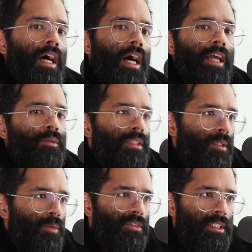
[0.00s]
I don't think
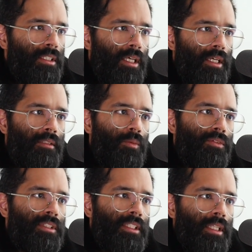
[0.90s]
we've seen that
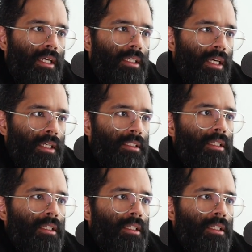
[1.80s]
yet.